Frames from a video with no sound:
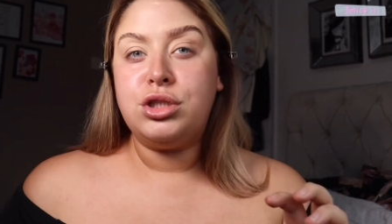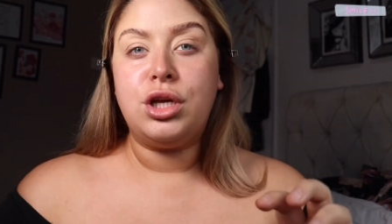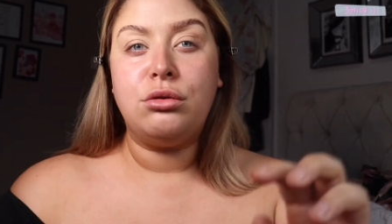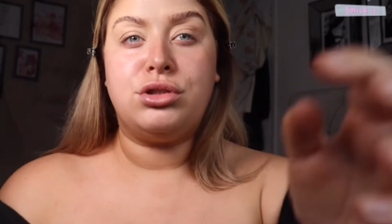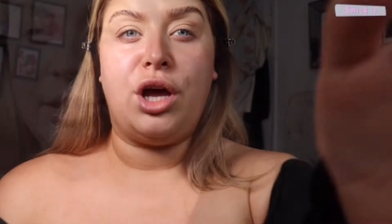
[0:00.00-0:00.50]

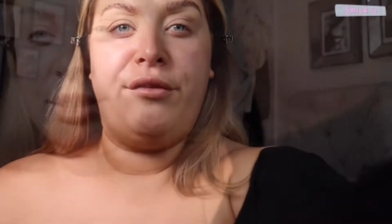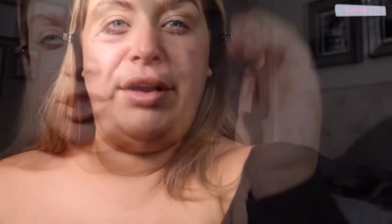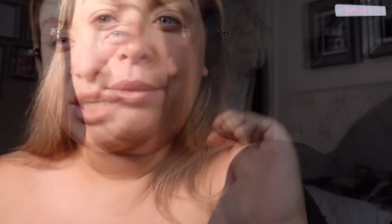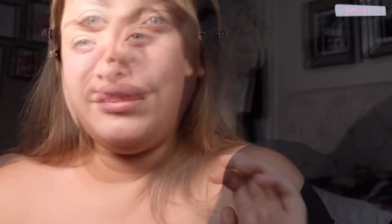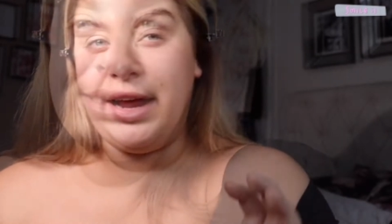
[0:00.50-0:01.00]
so
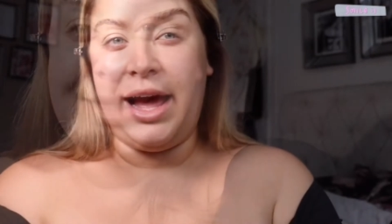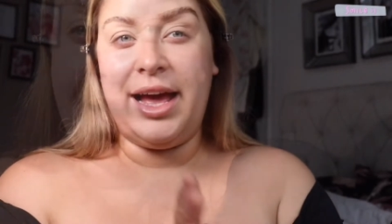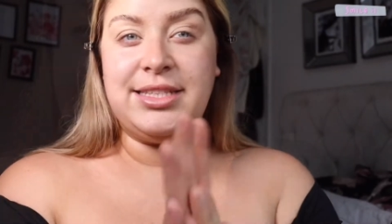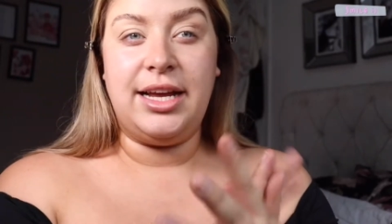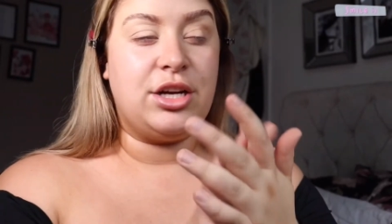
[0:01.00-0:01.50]
sorry. Sorry
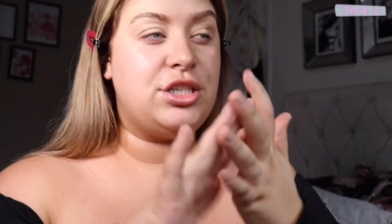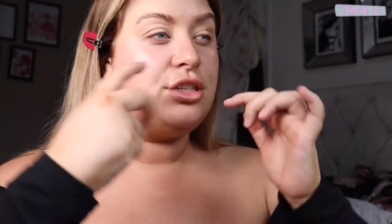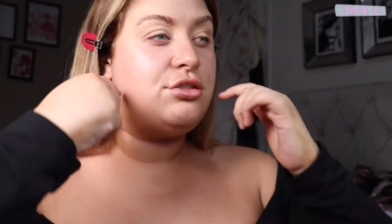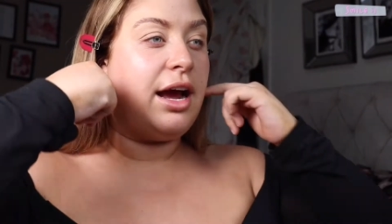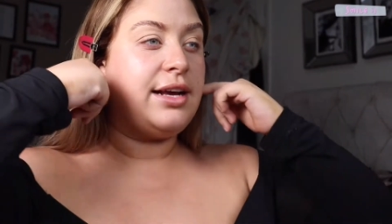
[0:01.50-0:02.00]
guys, I got
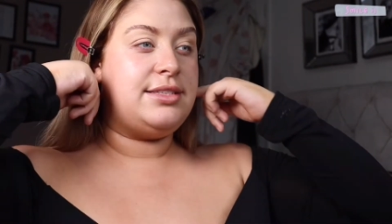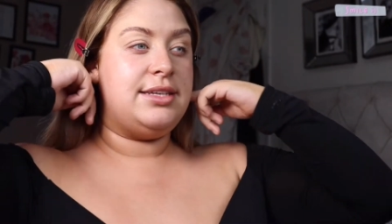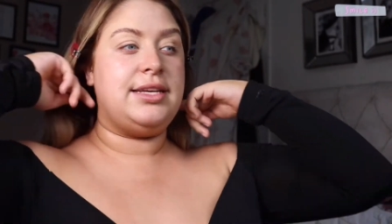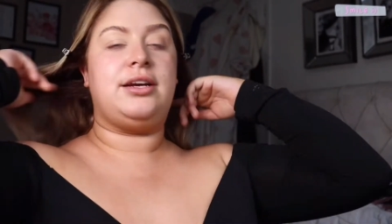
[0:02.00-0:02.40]
distracted.